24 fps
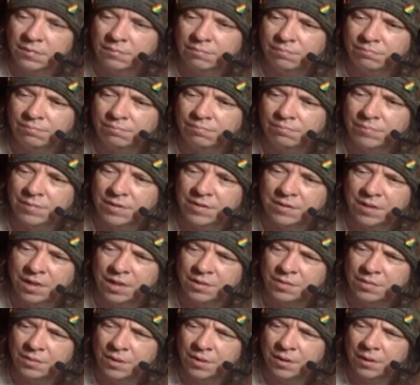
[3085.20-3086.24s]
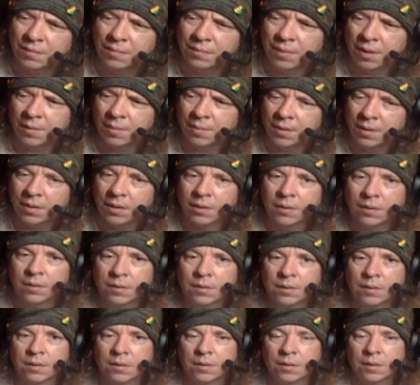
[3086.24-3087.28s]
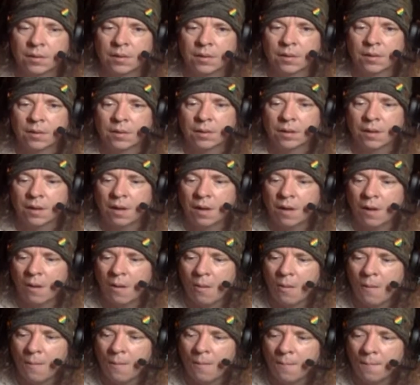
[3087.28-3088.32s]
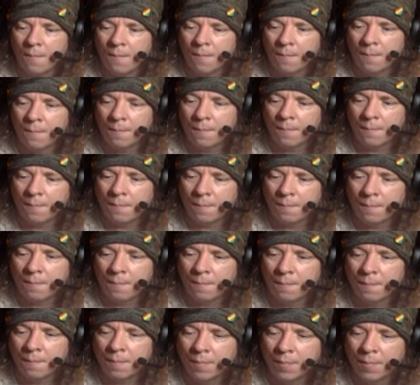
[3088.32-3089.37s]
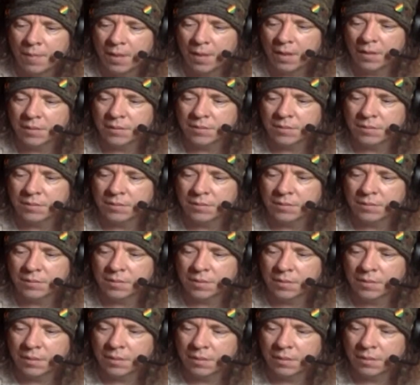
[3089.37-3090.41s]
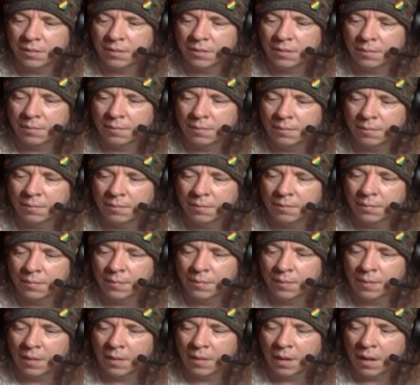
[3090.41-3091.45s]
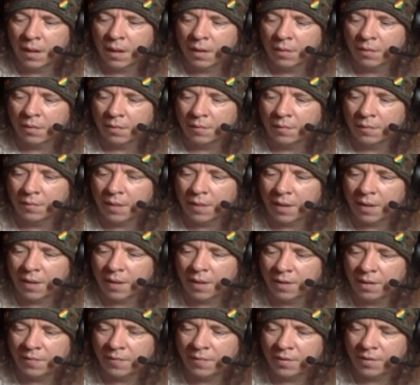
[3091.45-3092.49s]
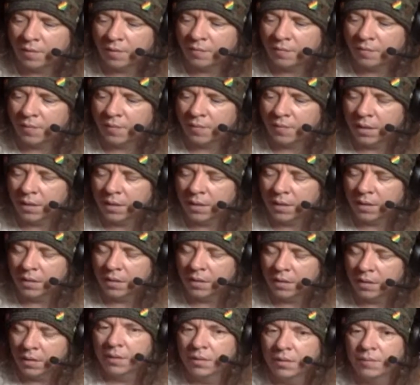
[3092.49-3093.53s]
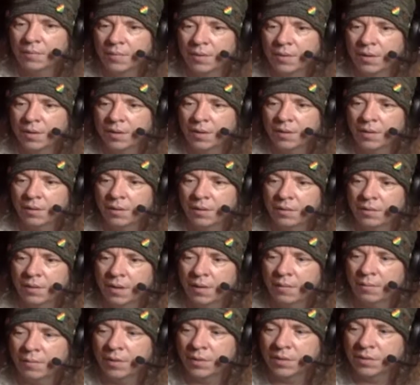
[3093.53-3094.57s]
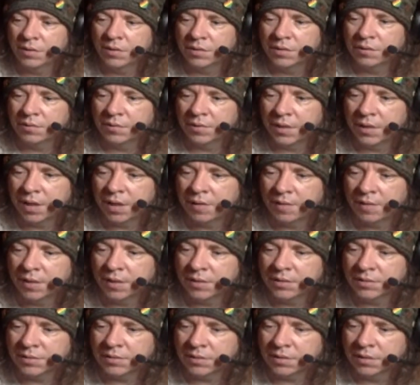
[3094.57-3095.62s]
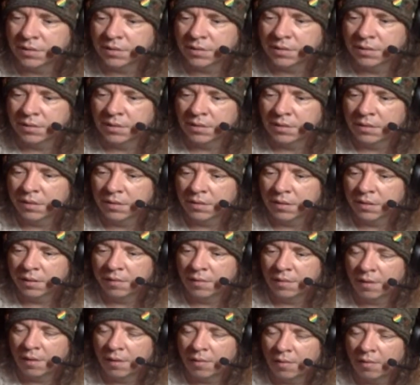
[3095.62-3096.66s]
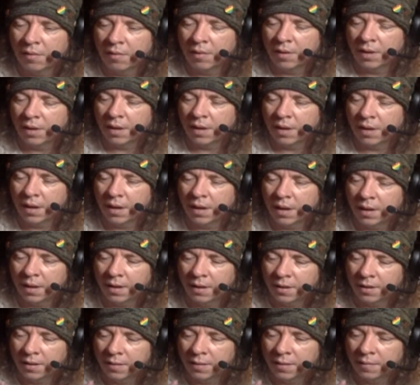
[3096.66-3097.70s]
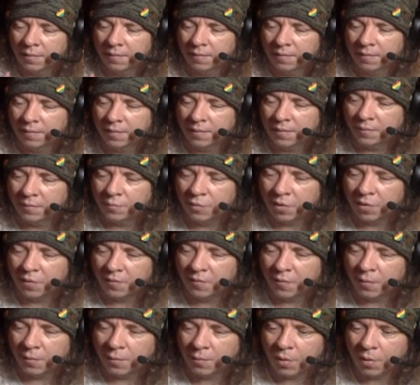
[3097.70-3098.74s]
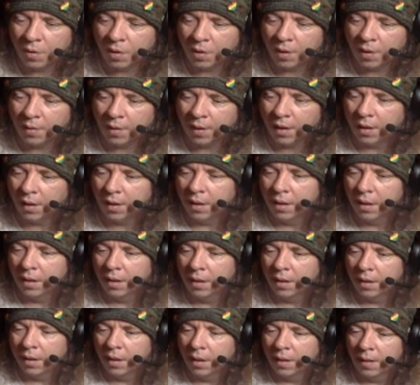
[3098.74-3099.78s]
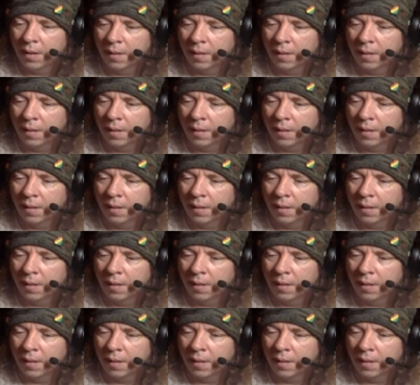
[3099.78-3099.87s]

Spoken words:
exaggerated maybe? Um, yes. Um, I don't. I definitely don't think we should look at this literally, like word for word. Like